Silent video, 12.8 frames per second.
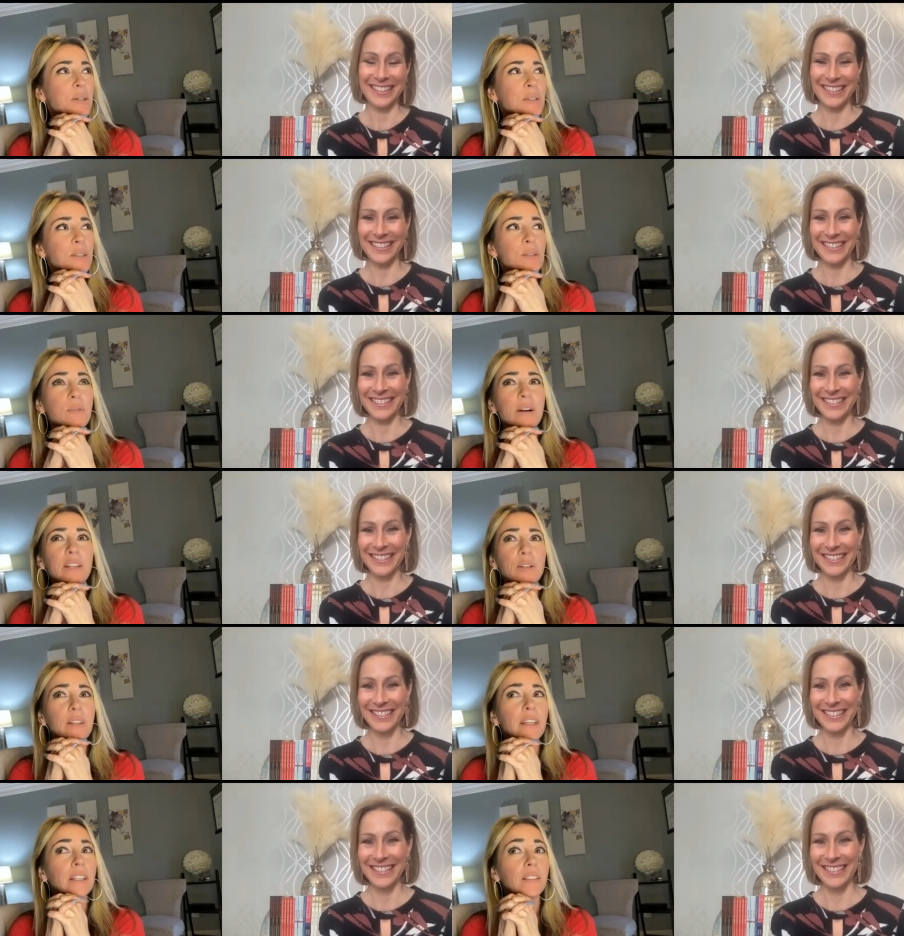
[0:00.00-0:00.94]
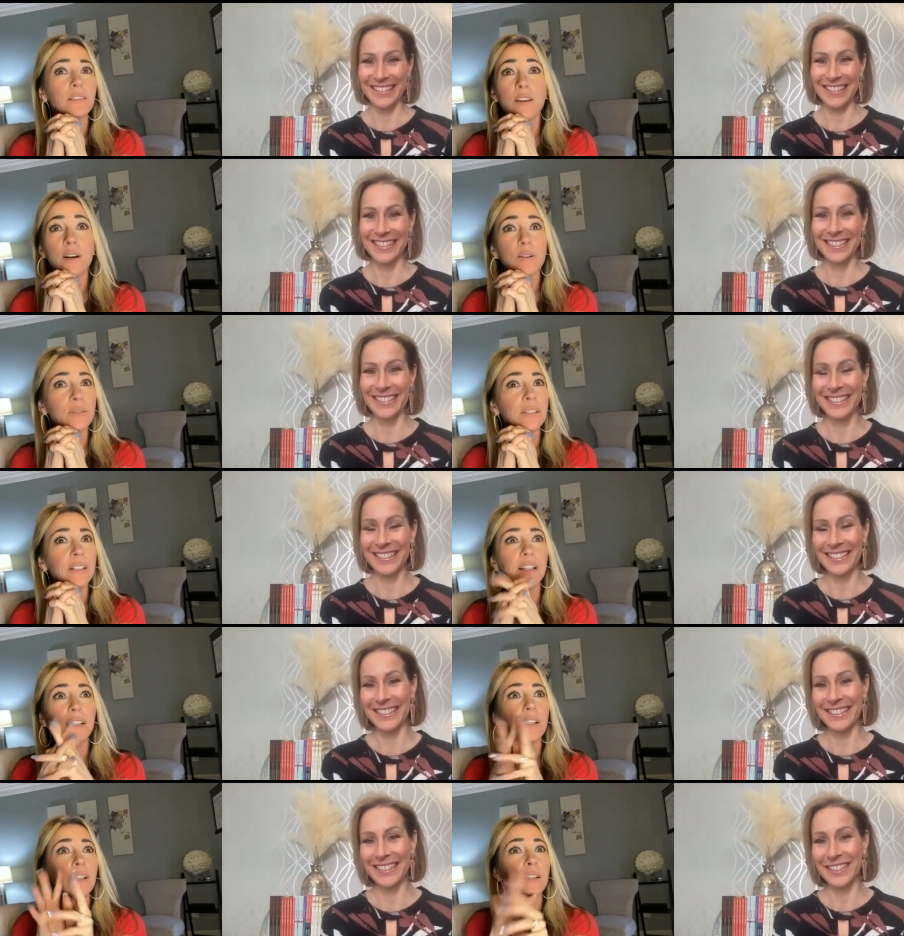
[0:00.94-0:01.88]
Speaker 1: so point. You're like, no,
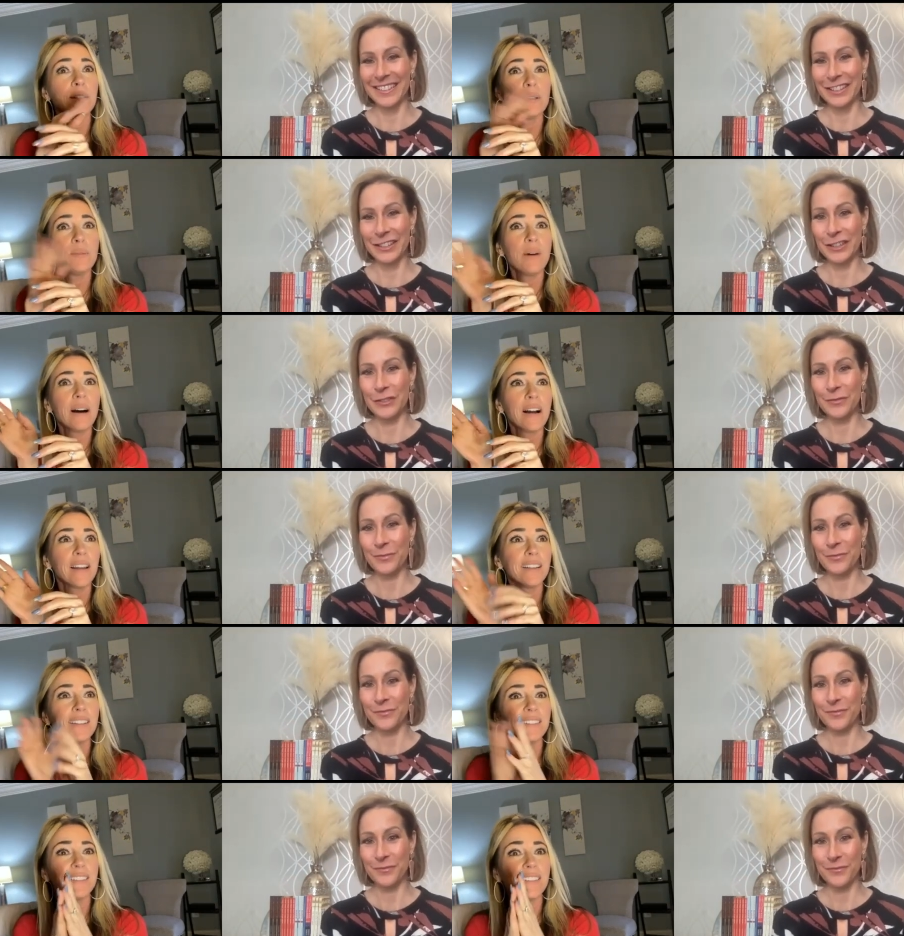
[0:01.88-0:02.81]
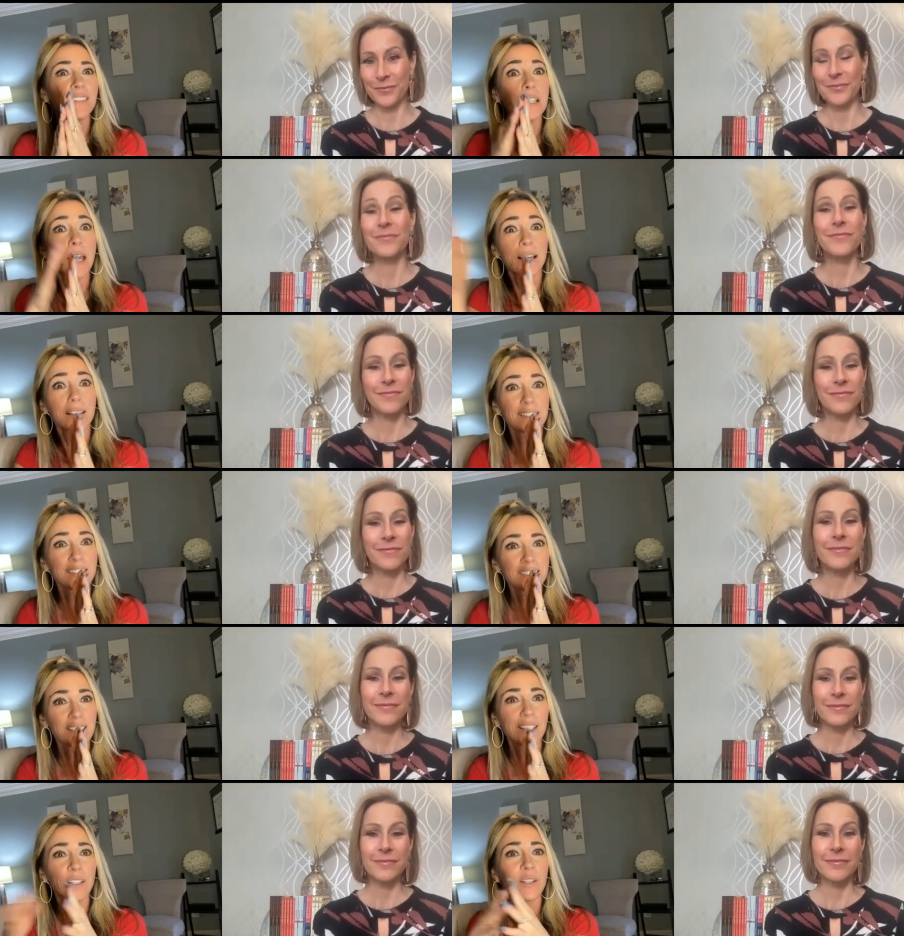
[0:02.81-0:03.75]
goodbye, next,
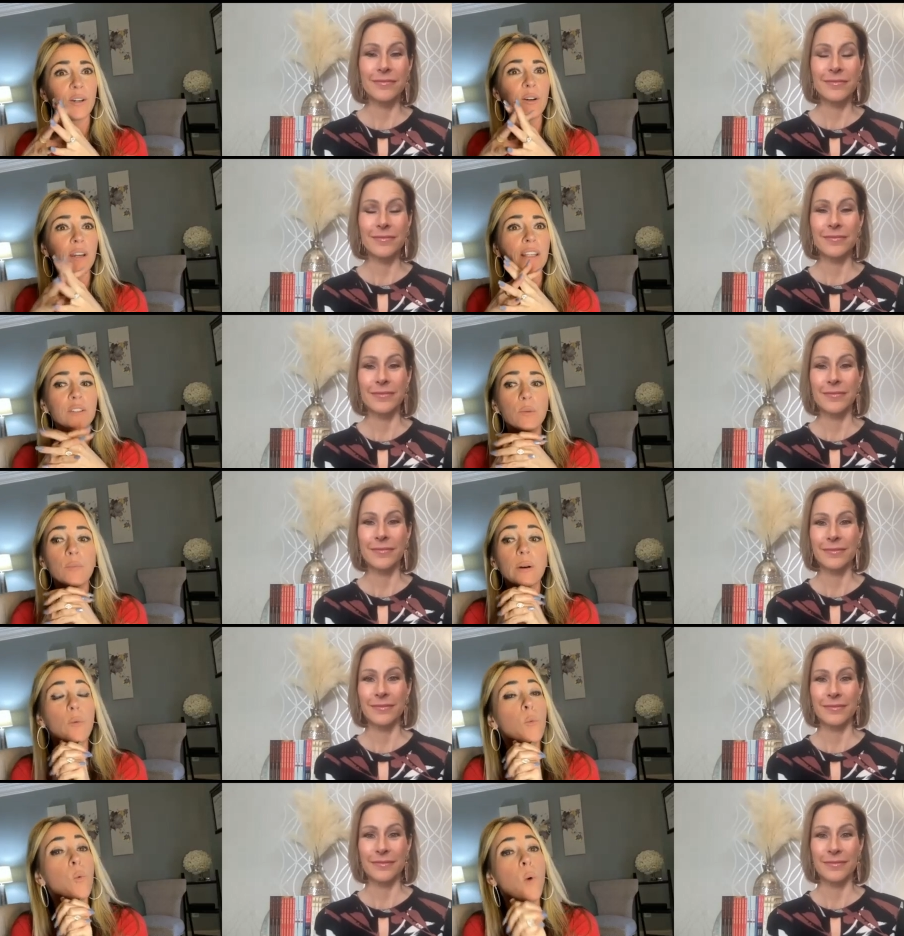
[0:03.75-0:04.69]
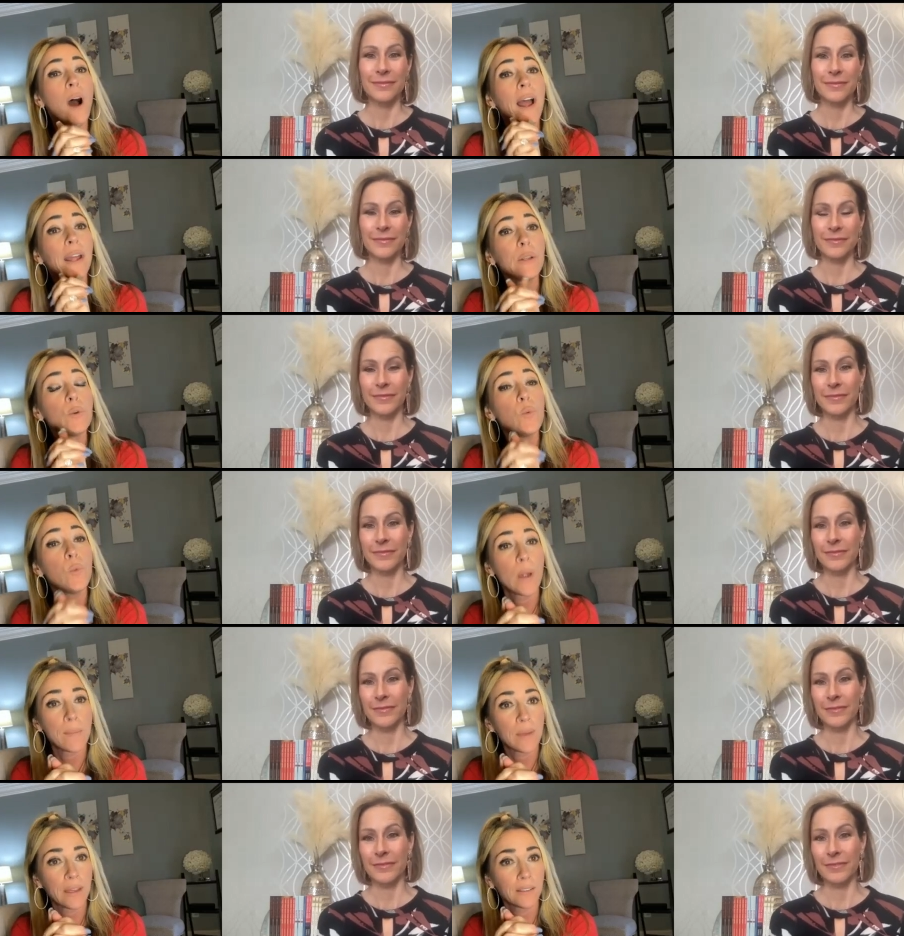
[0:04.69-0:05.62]
you know. And so, but why do
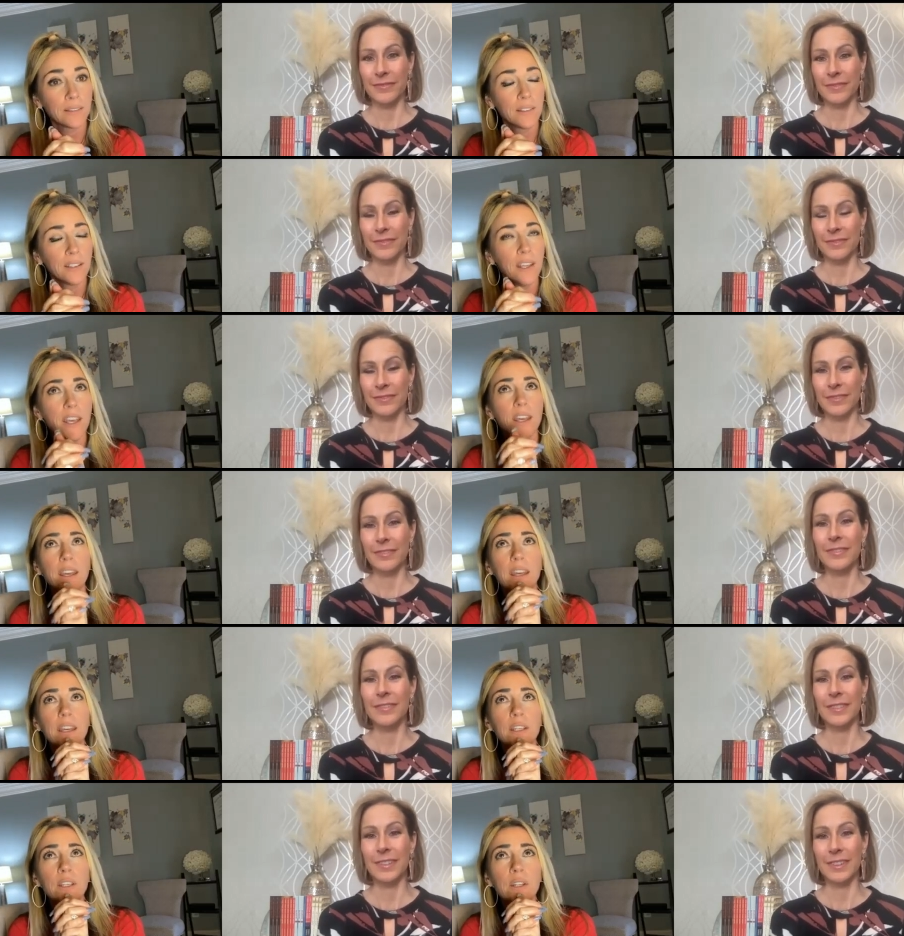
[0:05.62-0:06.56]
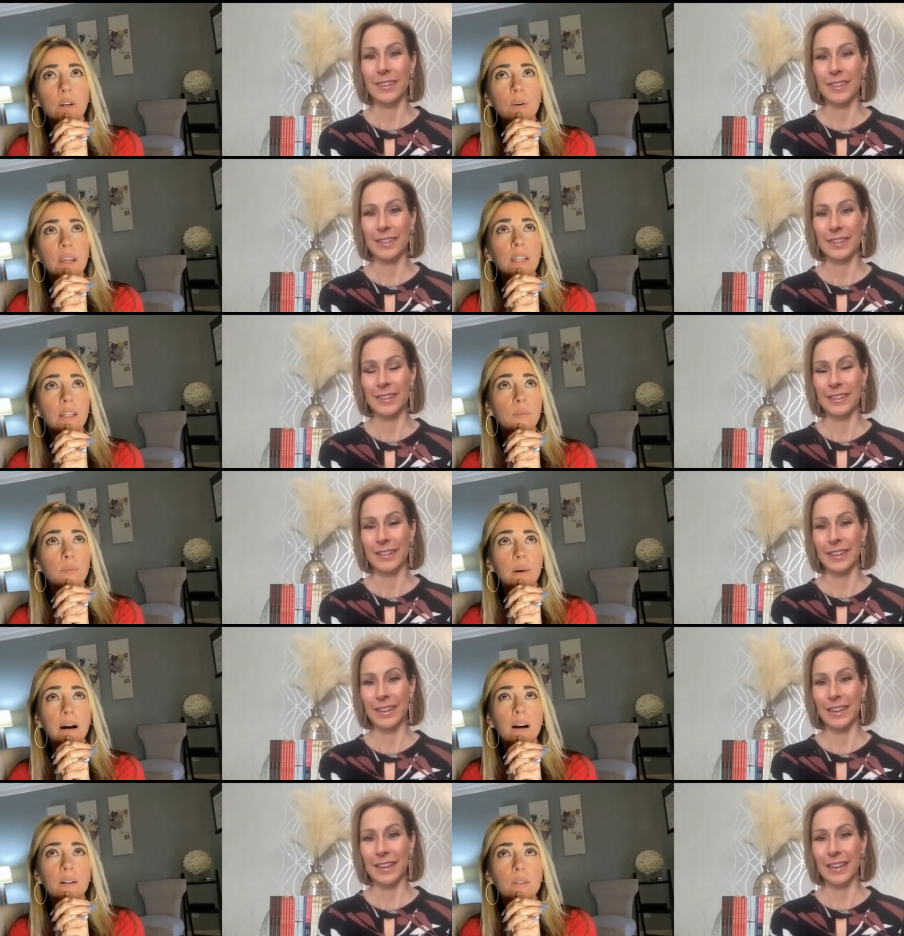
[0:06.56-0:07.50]
women, you know, and it
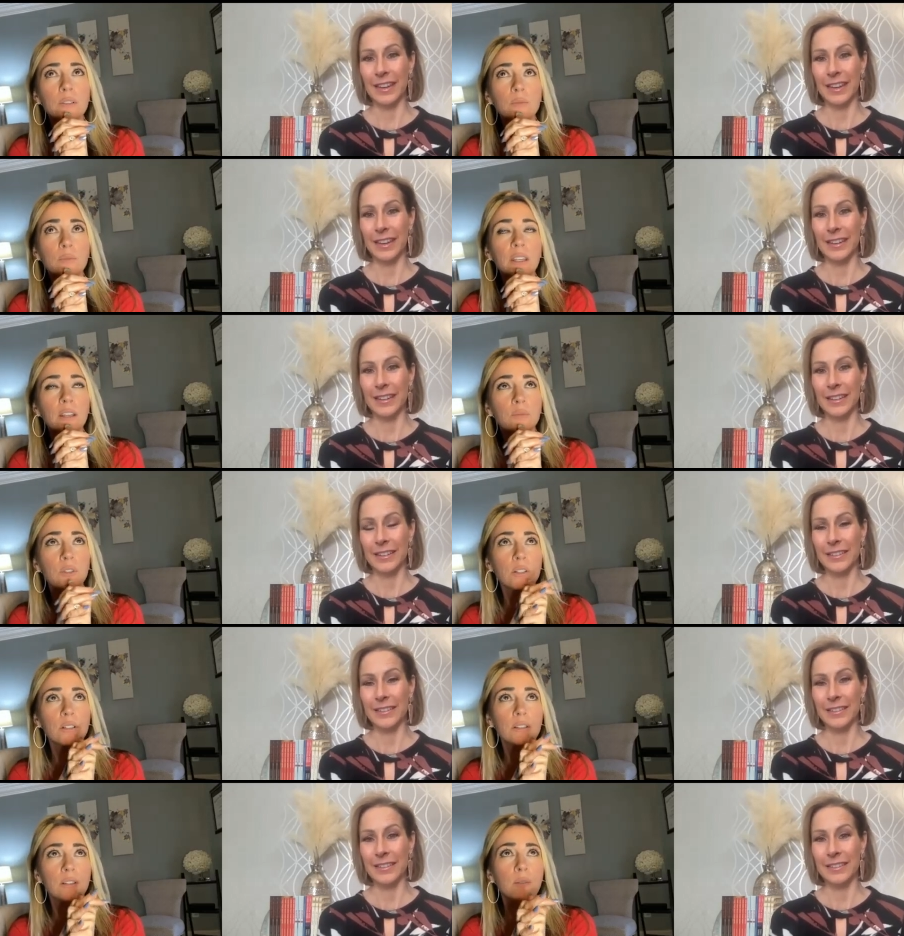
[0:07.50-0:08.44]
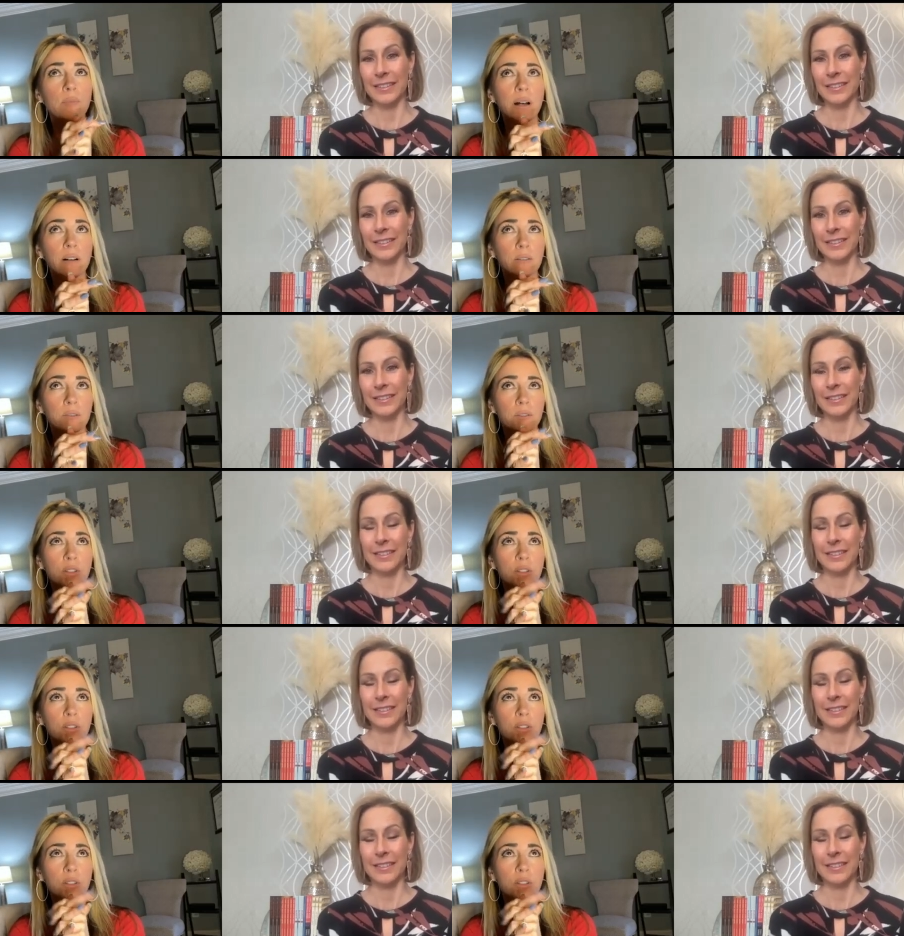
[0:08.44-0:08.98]
boggles me, I'm sure as it boggles